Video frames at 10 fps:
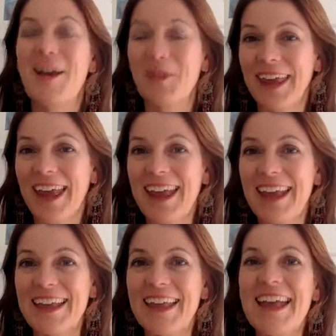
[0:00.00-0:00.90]

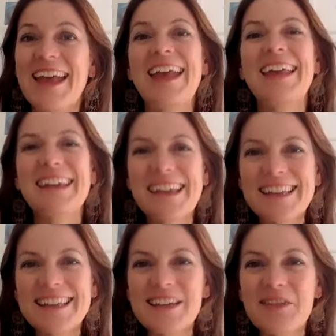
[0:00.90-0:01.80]
Okay, it
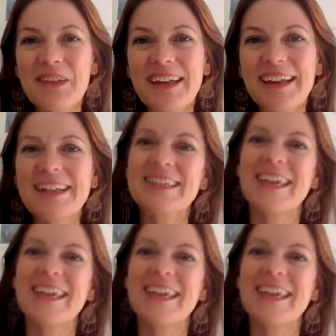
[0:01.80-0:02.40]
is difficult.